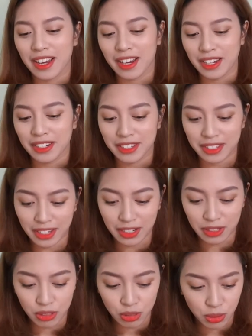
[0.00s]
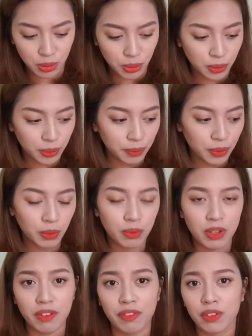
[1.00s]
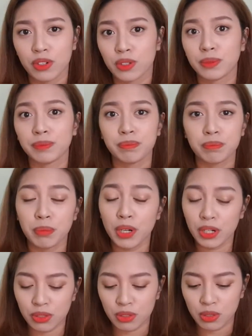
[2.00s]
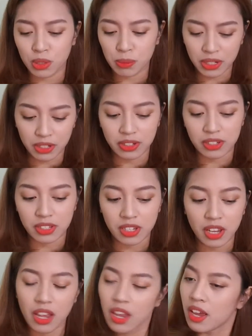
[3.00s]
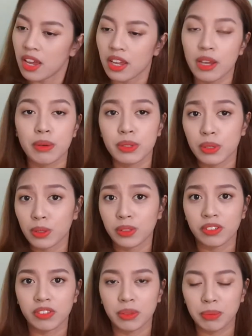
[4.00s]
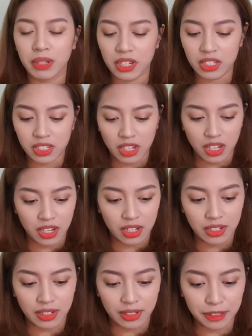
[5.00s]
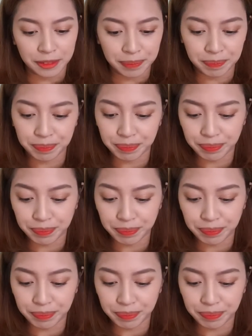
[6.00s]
I decided to refilm part 2 because it was all over the place, and